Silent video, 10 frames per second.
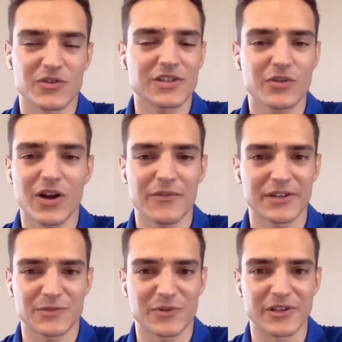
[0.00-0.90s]
you need to have
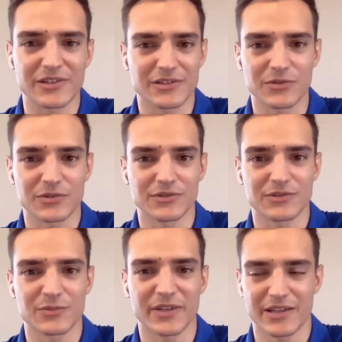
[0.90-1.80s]
experience to
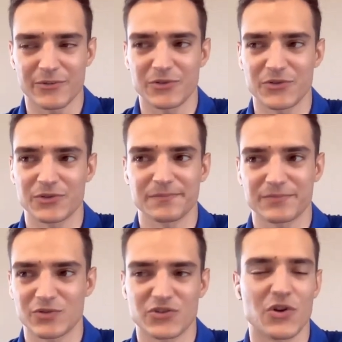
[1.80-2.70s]
be able to
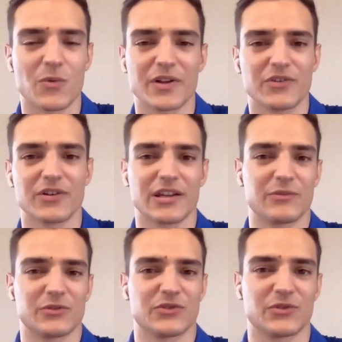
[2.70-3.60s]
show what you're
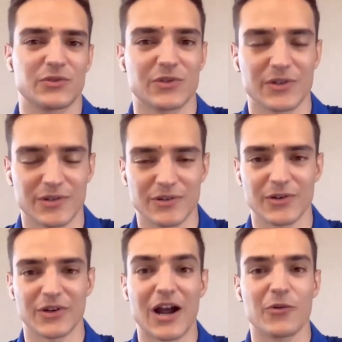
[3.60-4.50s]
able to do
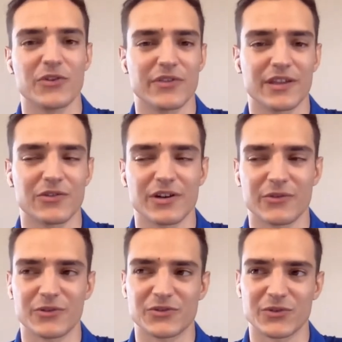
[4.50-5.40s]
or how you think you're
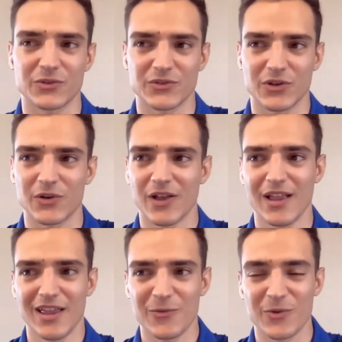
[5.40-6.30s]
able to do. So
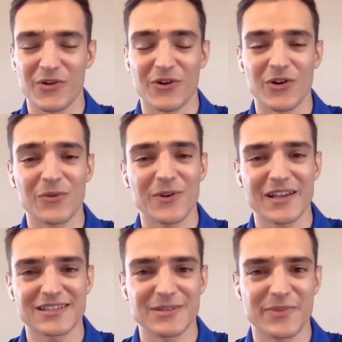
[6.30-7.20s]
we were
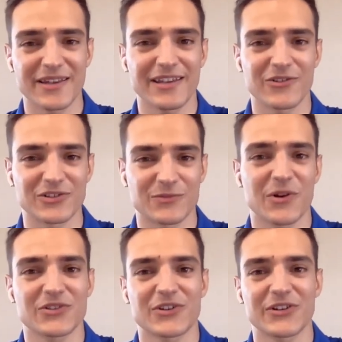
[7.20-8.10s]
always depending on
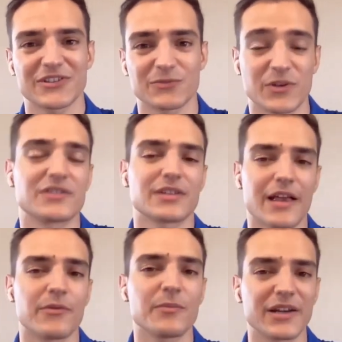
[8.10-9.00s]
sponsors, which
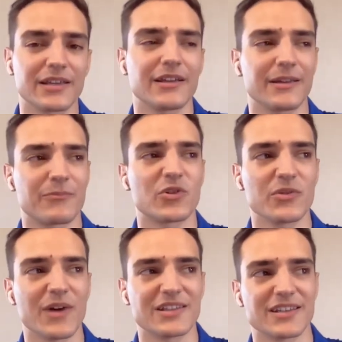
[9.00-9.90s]
everybody
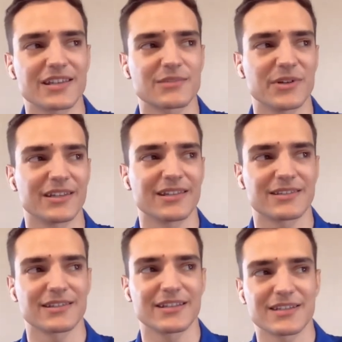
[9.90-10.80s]
pretty much is, but
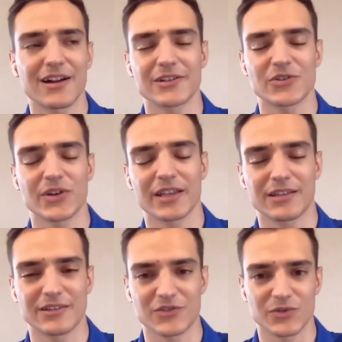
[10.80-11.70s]
it's hard to
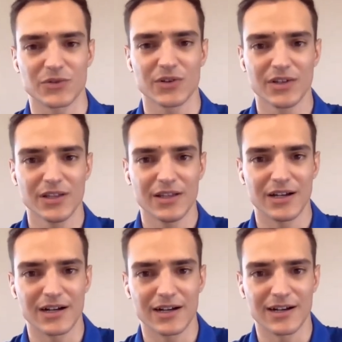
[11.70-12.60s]
get into
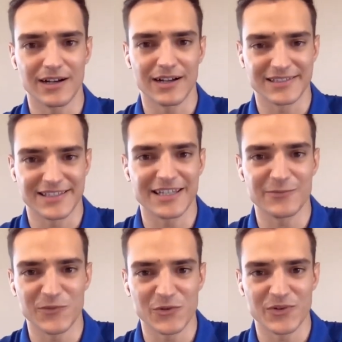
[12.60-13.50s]
a
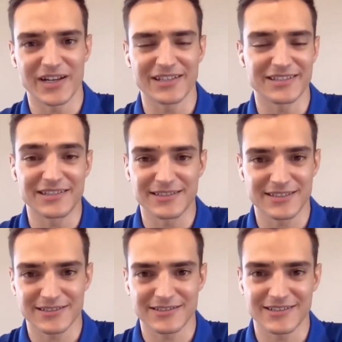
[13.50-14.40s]
team already
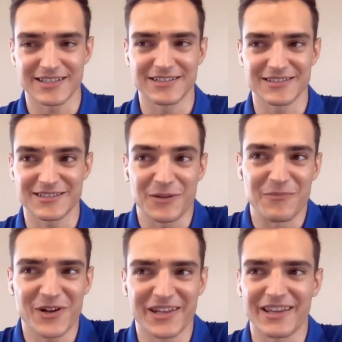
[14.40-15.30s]
since some
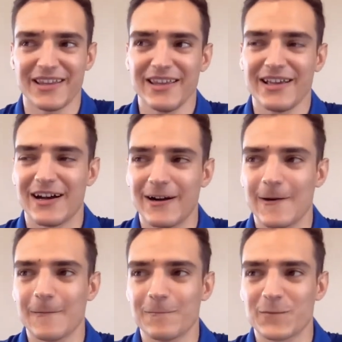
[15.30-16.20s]
money.
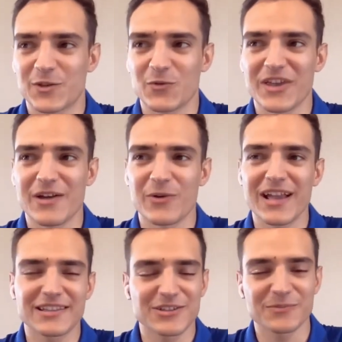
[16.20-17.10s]
So yeah, we
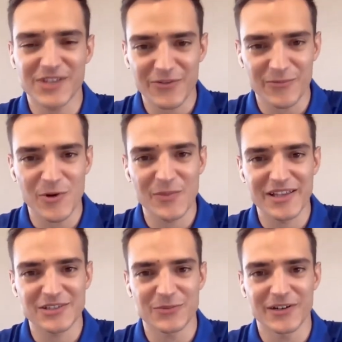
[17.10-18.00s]
had some tough
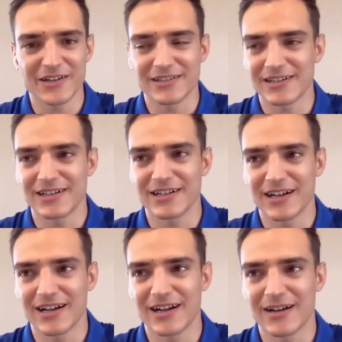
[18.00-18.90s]
moments where
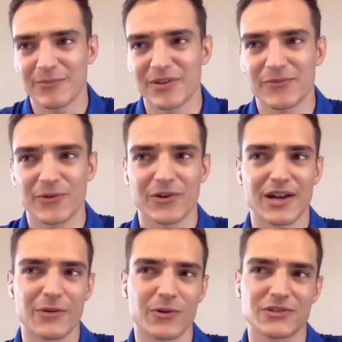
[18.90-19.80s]
before
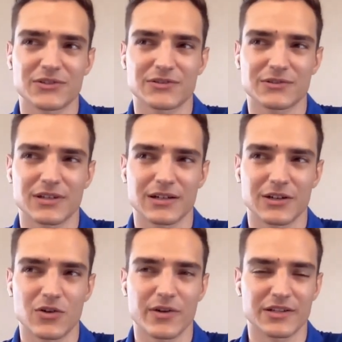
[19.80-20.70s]
I was
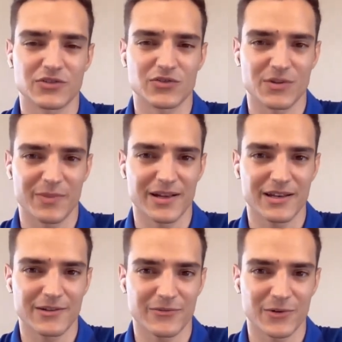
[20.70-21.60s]
going to
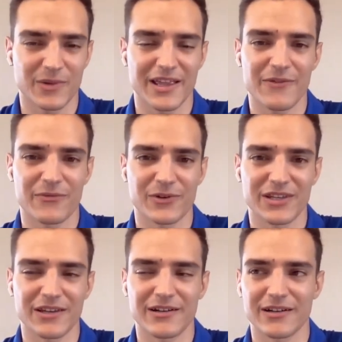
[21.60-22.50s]
Japan for my F3
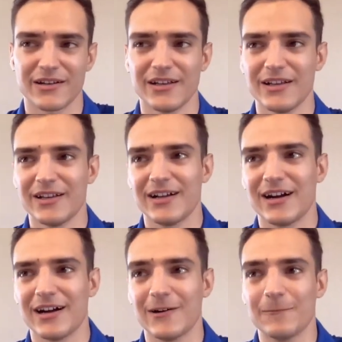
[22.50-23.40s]
year,
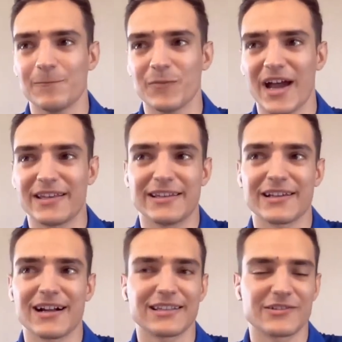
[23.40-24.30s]
I
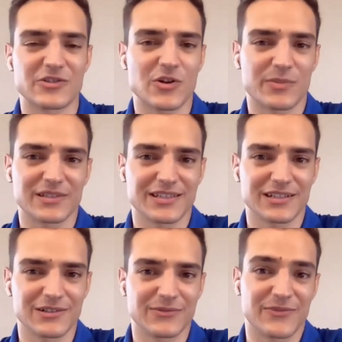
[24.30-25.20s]
didn't had a job
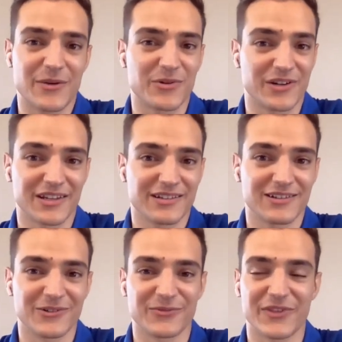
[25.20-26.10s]
until February
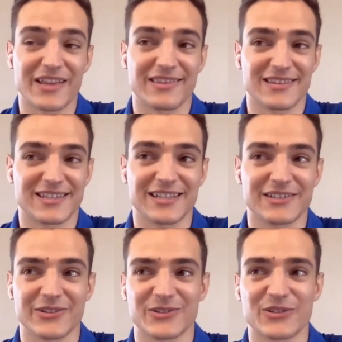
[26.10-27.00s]
of that
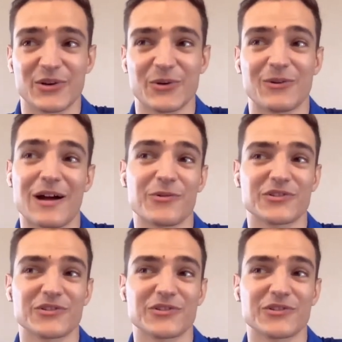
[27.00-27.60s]
season. So